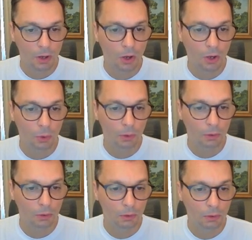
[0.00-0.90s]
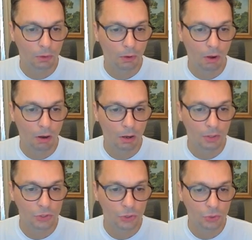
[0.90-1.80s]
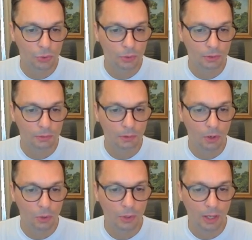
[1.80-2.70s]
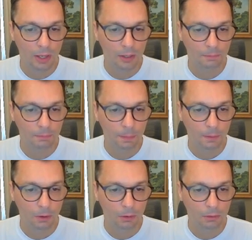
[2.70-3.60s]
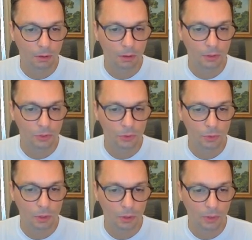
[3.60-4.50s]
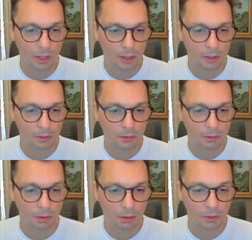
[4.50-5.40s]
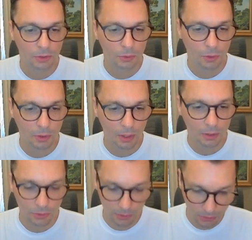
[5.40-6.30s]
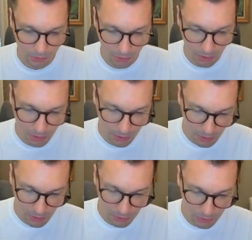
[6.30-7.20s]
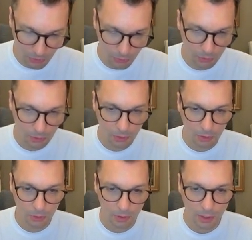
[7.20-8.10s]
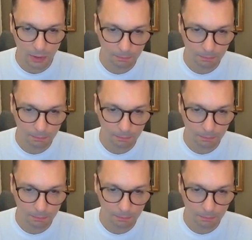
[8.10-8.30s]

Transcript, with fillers: Oh, are you okay? Are you okay? Are you okay? So this is are you okay?